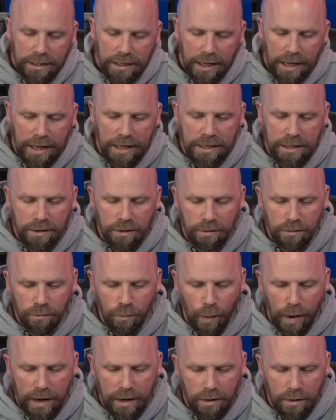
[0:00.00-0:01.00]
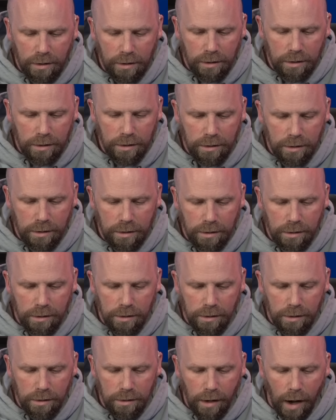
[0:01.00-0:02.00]
And where
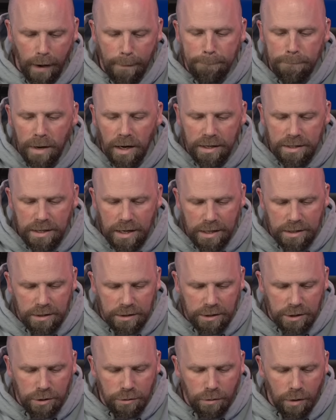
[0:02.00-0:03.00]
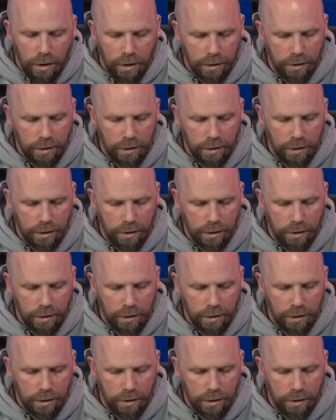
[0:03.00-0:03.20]
on Monday, the QR